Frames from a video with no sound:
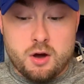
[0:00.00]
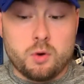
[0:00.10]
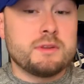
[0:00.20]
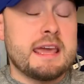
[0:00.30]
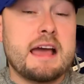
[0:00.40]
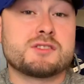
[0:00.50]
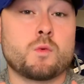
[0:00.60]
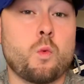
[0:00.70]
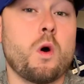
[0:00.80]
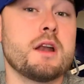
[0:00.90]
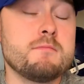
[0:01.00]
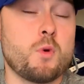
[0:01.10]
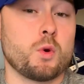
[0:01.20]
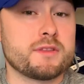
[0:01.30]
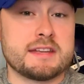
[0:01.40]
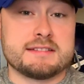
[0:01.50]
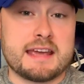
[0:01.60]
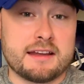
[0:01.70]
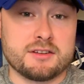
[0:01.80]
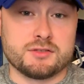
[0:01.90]
only has 1 more than
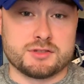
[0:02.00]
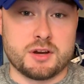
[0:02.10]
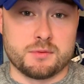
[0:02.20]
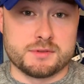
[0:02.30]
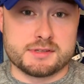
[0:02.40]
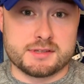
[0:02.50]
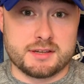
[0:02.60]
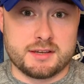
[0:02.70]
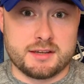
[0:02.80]
Daniel Jones.